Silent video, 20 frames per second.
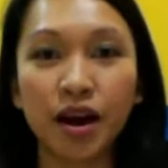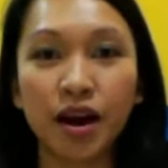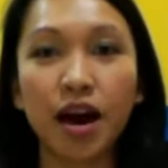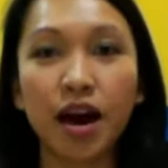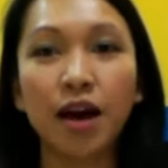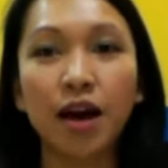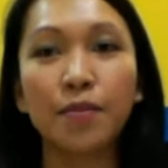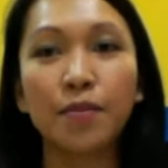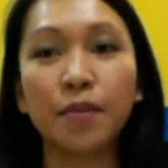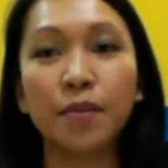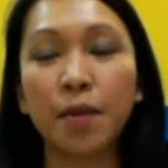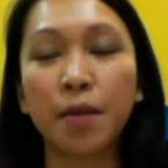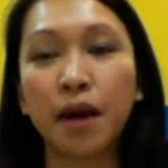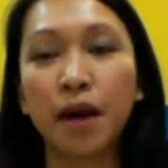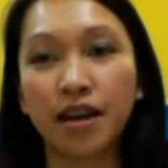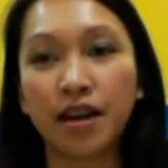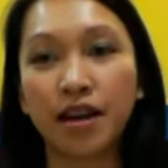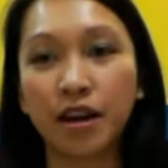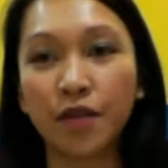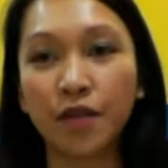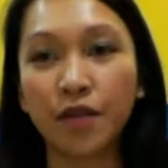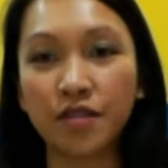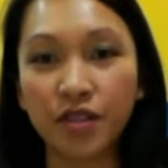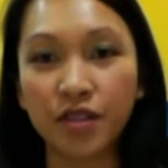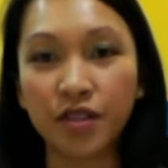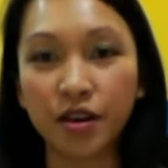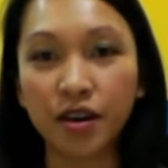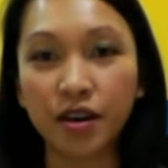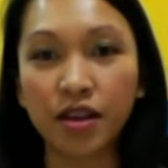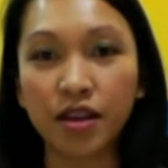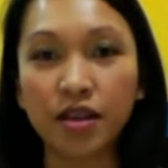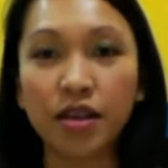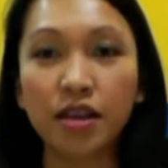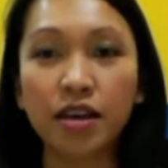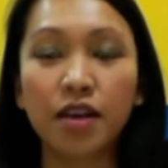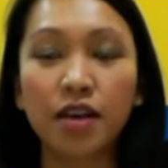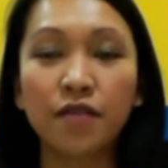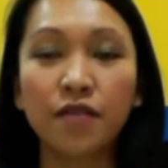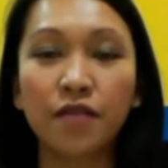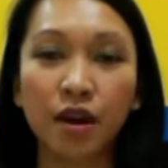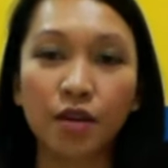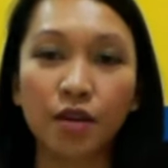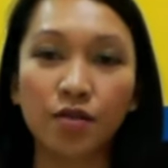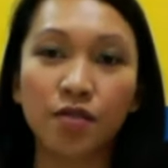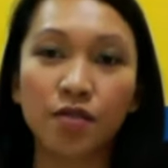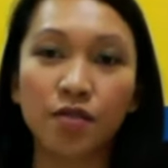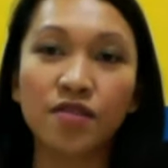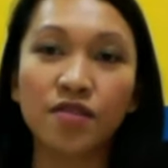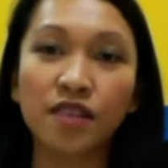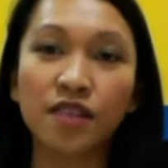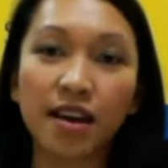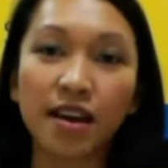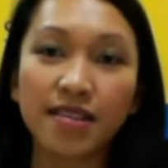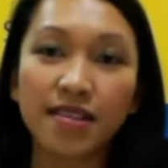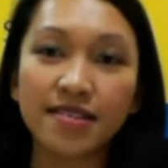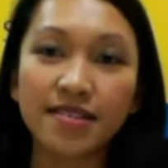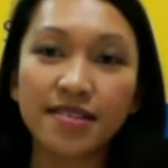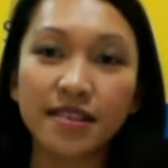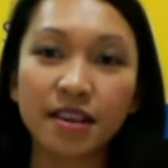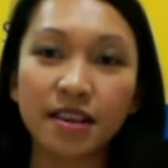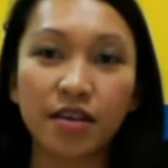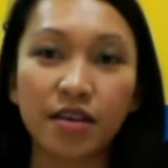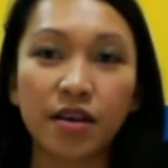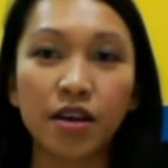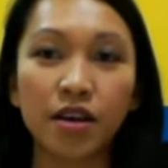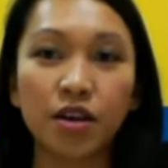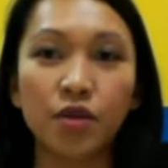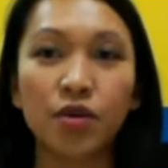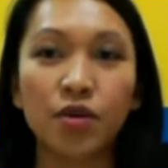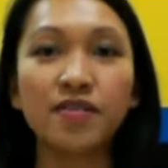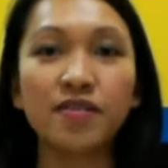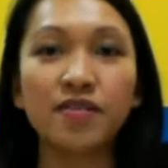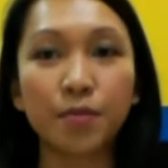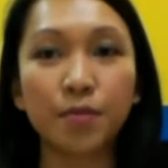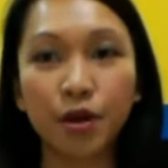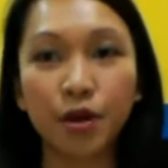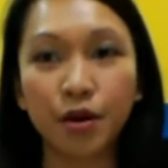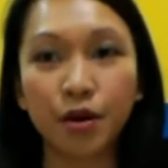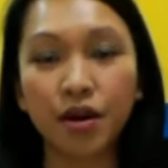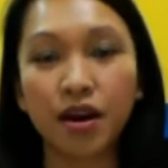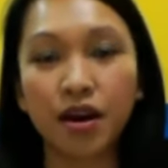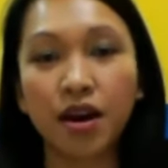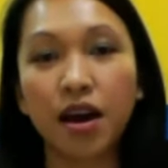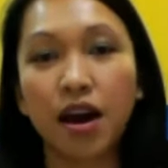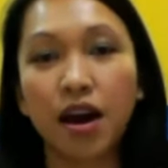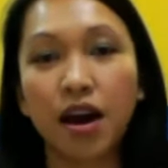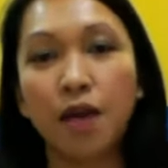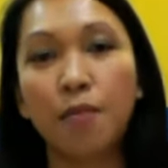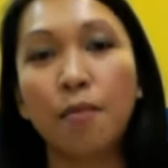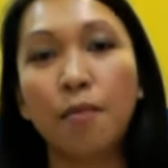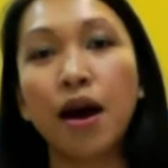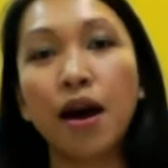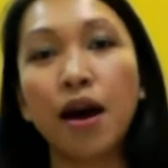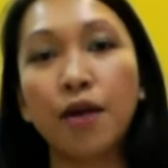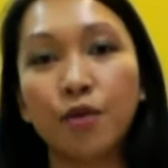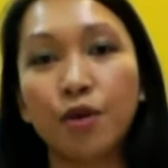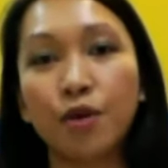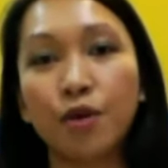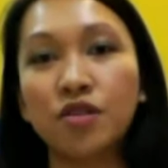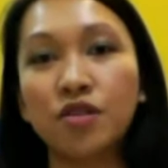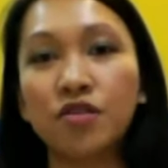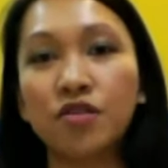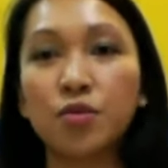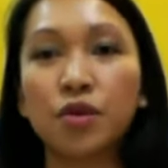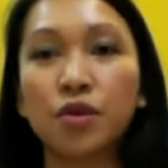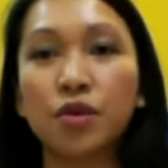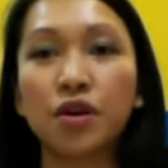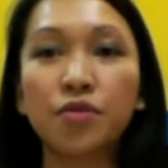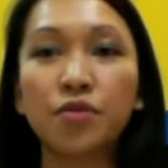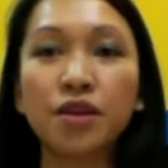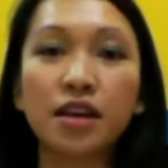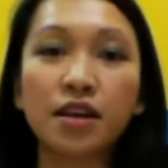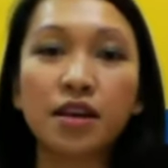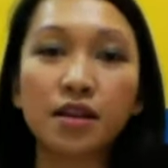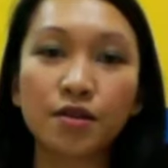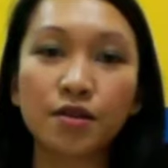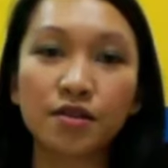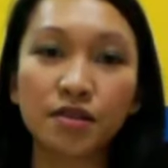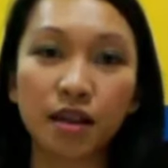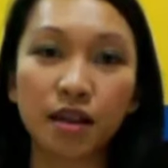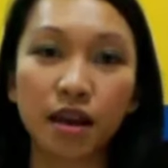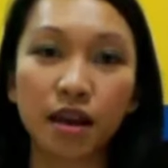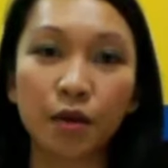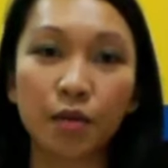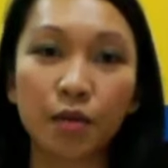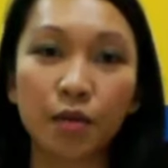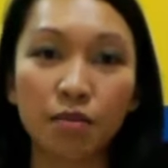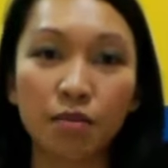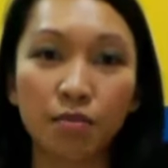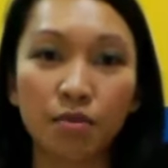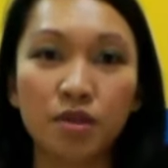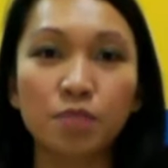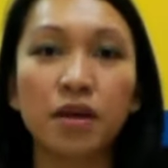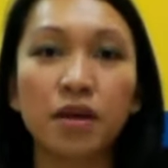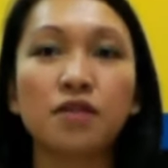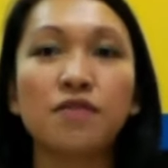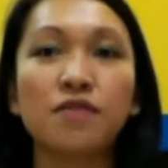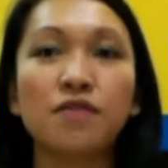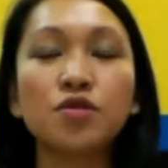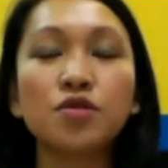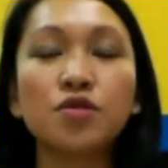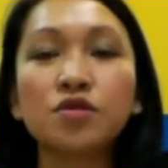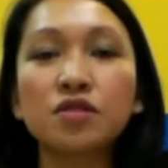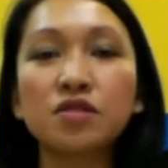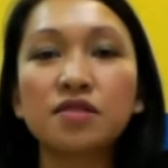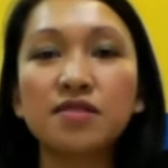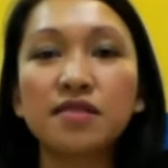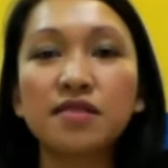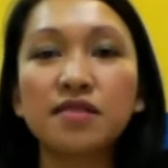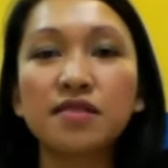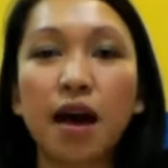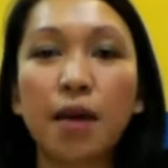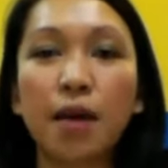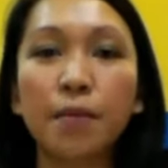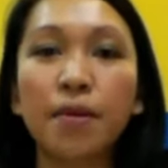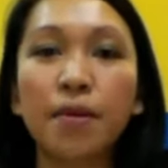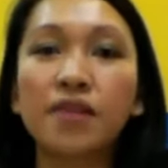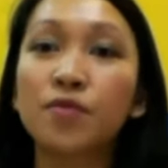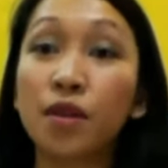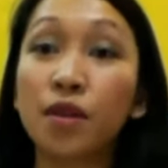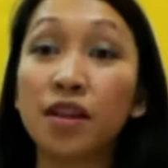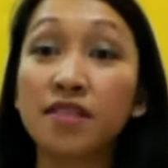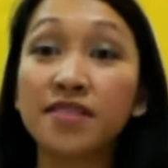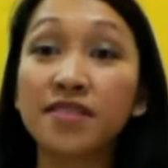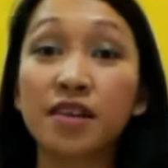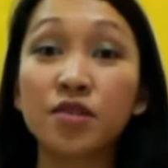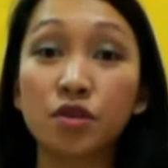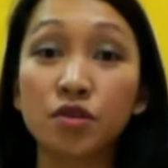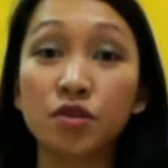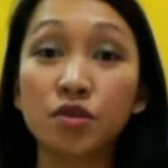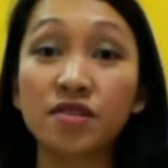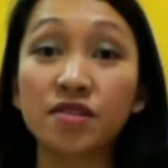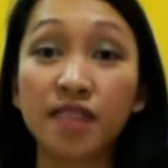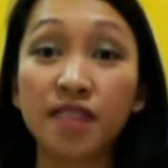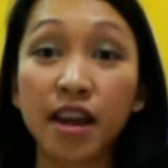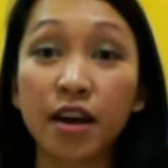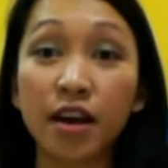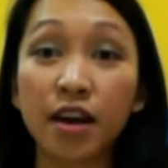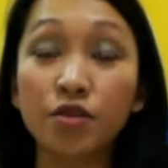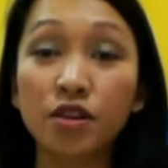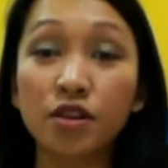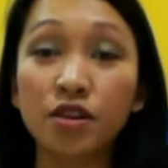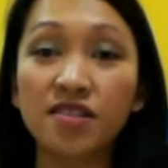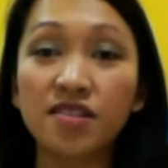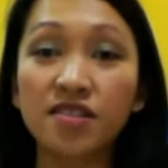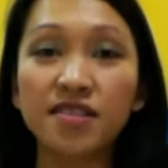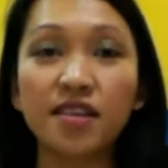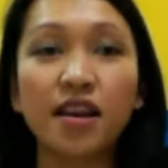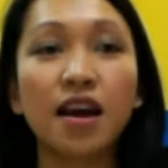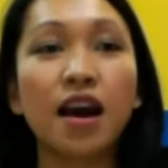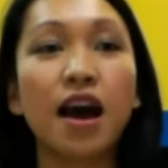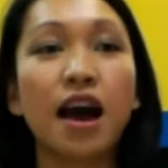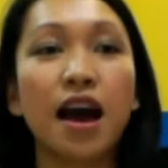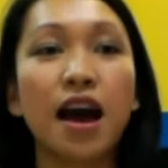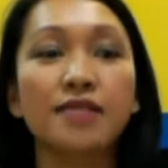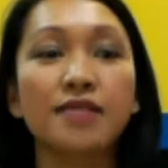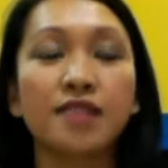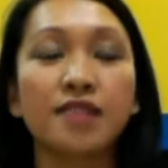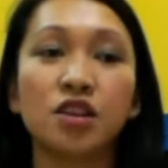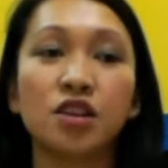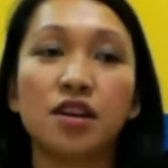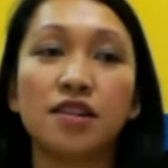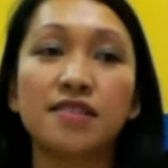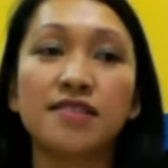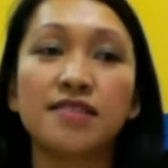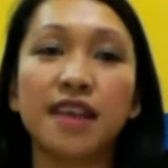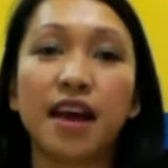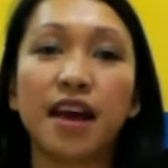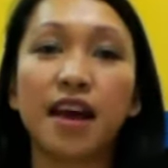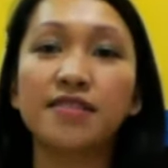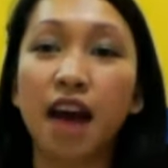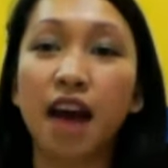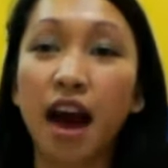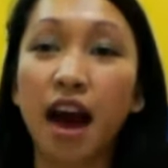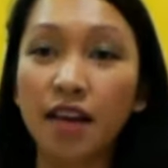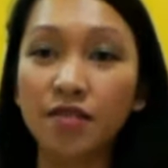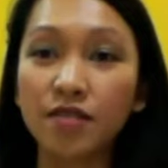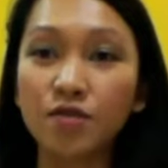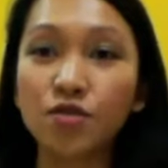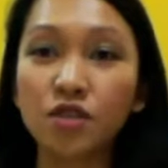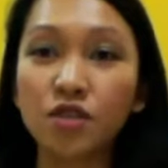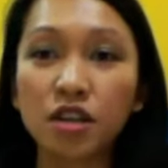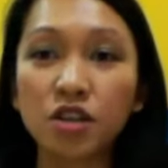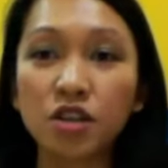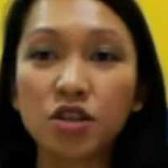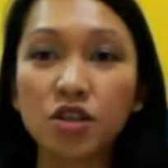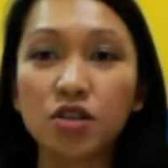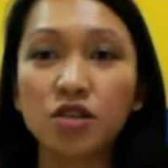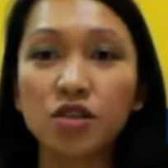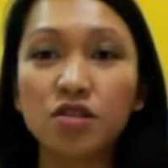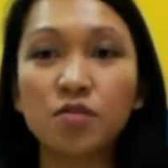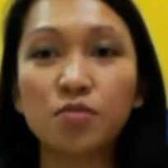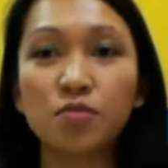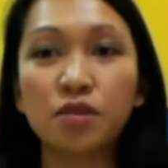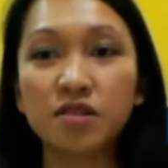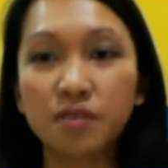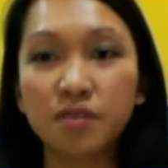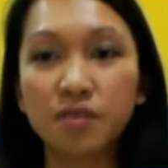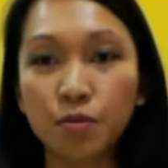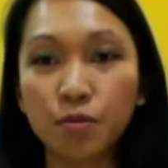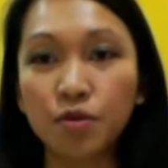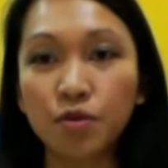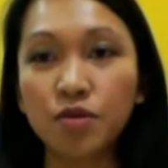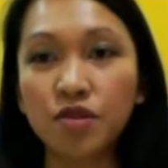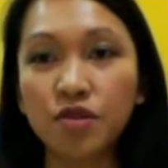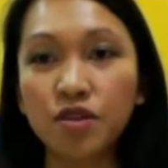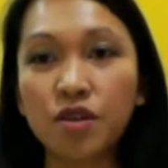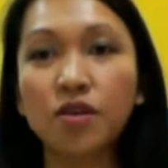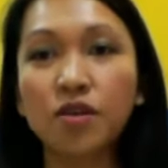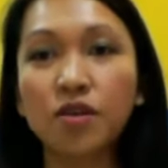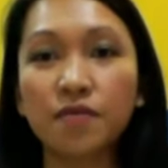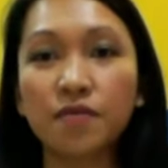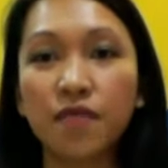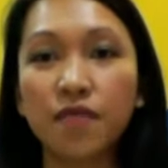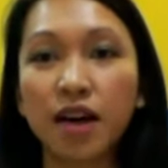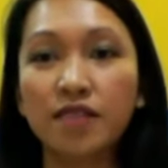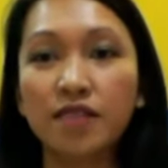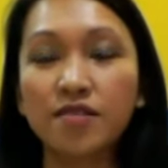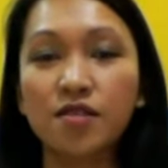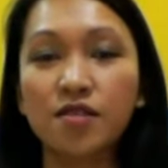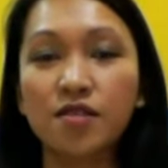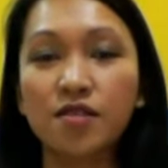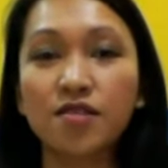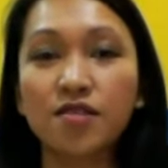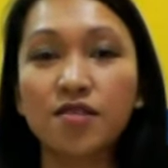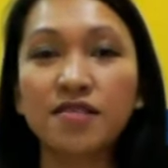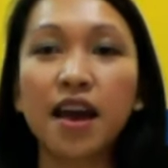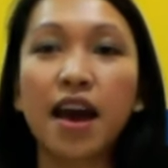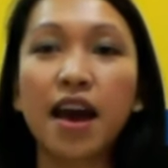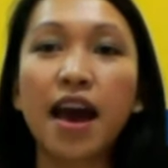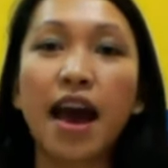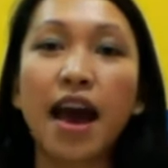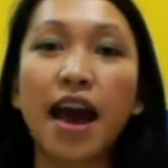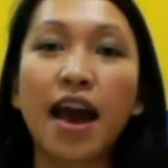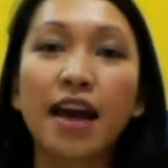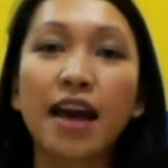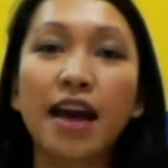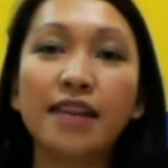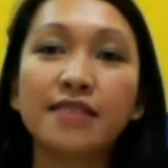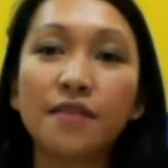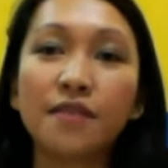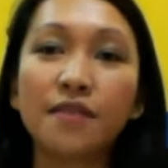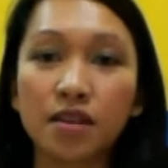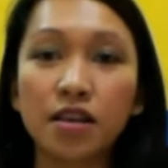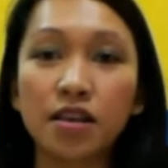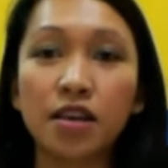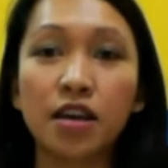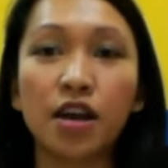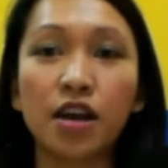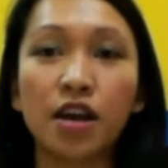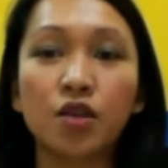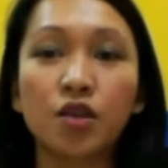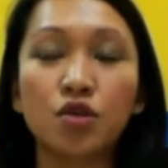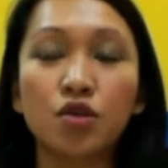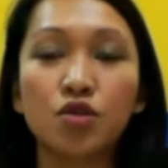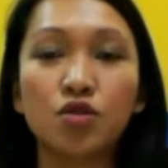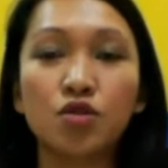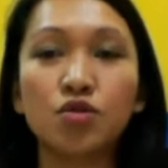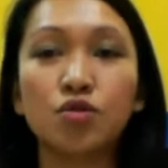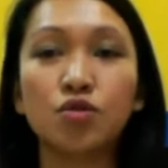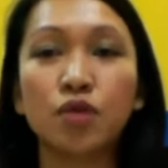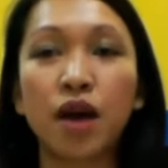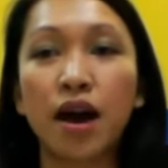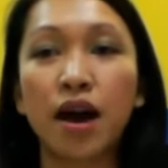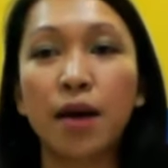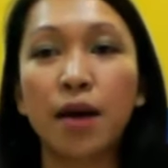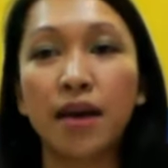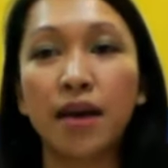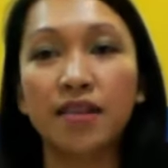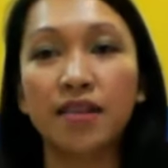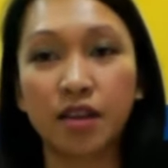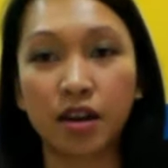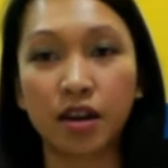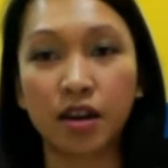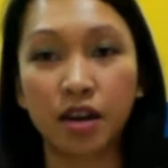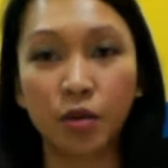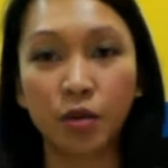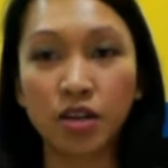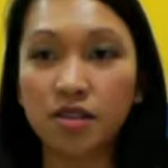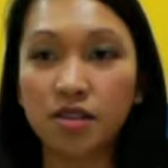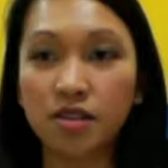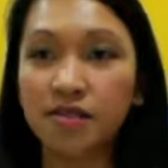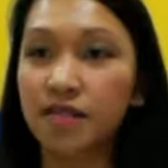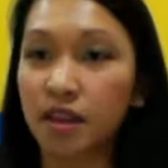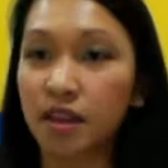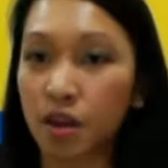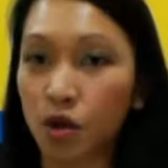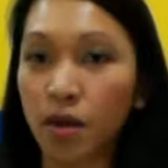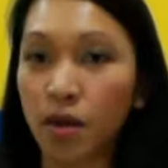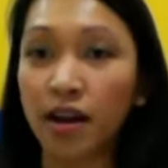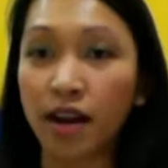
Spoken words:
I'm a marketing officer in the Faculty of Science here at UNSW, and my role is to work really closely with prospective students as well as external stakeholders such as high school teachers, principals, careers advisors, and definitely here to answer any questions you